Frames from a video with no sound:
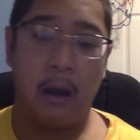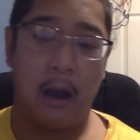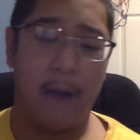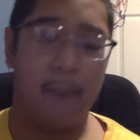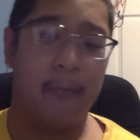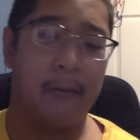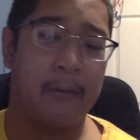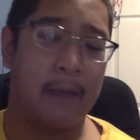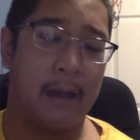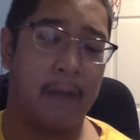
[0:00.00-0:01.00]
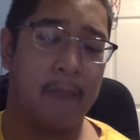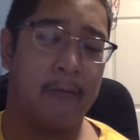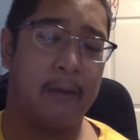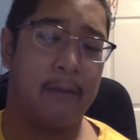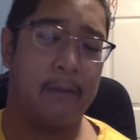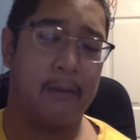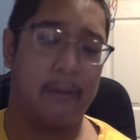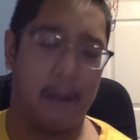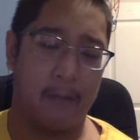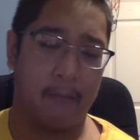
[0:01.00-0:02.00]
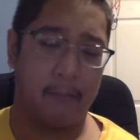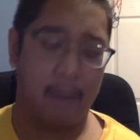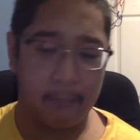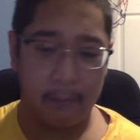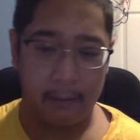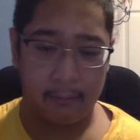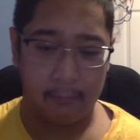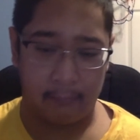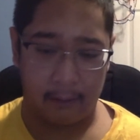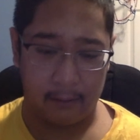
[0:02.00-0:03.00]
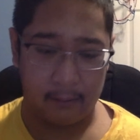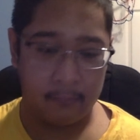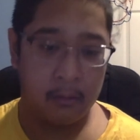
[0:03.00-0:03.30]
I'm going to be actually giving you guys a website tour,